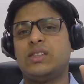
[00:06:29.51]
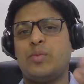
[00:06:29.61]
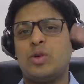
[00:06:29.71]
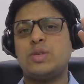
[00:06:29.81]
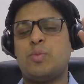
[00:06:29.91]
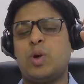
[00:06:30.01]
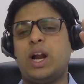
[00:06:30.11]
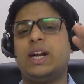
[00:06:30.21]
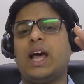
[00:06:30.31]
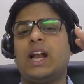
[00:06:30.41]
the board's report
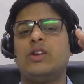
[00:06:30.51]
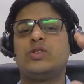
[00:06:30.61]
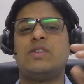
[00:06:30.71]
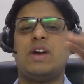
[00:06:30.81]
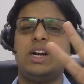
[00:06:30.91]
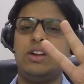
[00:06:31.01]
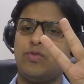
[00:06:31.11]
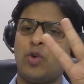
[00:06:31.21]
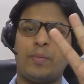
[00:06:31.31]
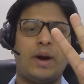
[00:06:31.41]
entirely. You should divide it in
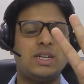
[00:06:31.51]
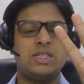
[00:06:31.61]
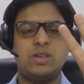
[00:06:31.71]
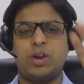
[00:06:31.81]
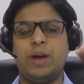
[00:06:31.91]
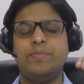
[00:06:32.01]
4 parts. Okay.